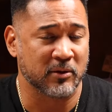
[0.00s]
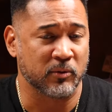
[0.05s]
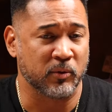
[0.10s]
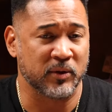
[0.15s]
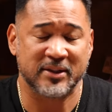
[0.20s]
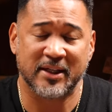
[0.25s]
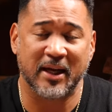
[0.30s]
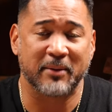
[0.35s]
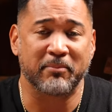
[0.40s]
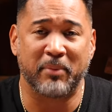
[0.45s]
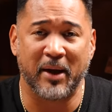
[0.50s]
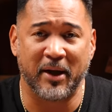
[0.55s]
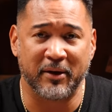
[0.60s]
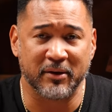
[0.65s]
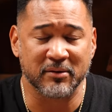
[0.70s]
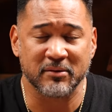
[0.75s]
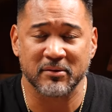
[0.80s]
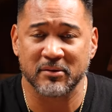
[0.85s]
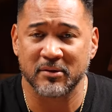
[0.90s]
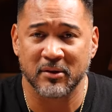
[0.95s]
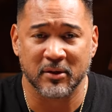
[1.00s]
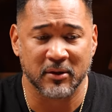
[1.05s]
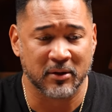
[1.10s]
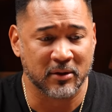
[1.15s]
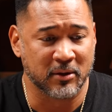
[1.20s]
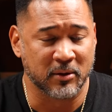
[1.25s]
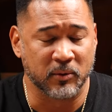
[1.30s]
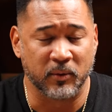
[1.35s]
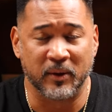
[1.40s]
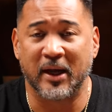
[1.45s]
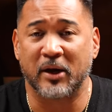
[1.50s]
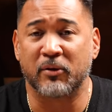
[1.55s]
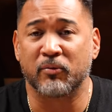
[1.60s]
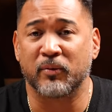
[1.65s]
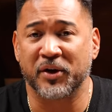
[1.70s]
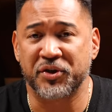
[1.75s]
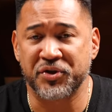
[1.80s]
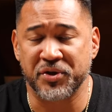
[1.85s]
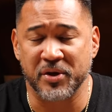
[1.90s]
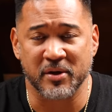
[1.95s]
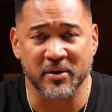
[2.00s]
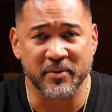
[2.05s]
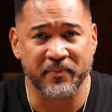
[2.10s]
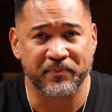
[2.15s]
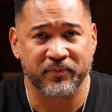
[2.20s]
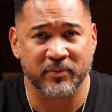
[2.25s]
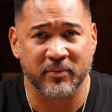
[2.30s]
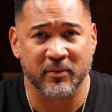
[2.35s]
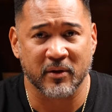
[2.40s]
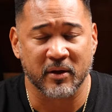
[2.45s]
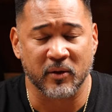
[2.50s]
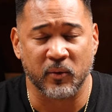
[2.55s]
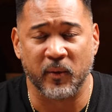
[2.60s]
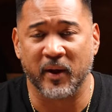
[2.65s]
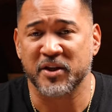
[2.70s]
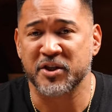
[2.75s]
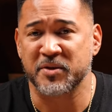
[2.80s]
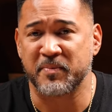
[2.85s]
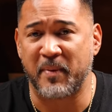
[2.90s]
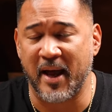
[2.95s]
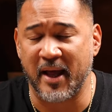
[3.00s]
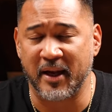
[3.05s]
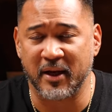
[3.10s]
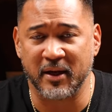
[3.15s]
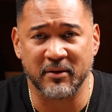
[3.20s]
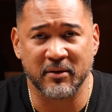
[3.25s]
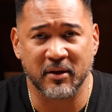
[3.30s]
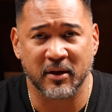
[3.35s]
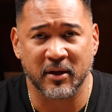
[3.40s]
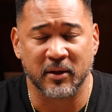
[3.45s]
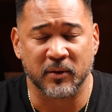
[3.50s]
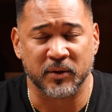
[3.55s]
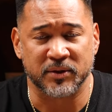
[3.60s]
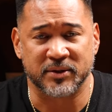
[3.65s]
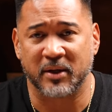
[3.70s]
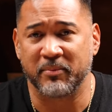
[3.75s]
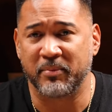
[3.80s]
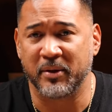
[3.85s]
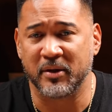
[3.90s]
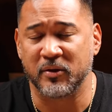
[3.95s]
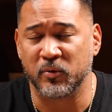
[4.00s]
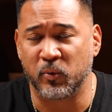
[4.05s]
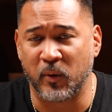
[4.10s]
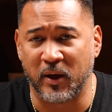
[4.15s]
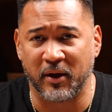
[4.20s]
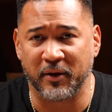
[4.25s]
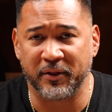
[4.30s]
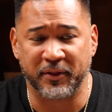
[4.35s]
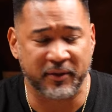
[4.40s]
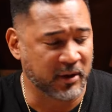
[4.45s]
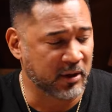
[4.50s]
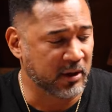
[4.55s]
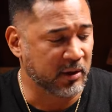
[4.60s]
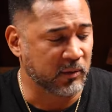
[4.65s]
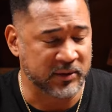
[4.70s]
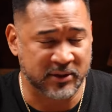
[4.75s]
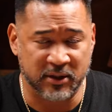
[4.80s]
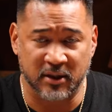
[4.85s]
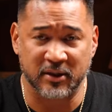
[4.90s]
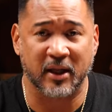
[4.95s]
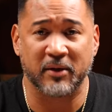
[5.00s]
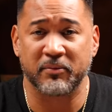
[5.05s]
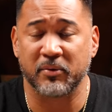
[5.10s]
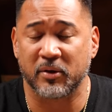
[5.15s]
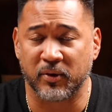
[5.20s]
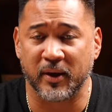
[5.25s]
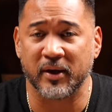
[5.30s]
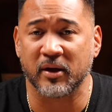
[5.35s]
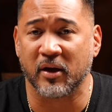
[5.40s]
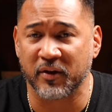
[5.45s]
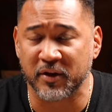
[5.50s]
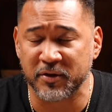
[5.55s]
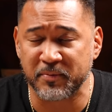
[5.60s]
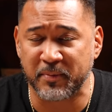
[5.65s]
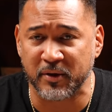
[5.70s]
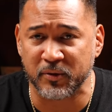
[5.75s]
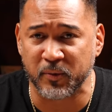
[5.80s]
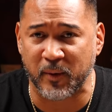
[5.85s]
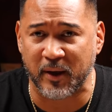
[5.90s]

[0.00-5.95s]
We just got better. We got richer. We expanded. We started building wealth we started helping create others build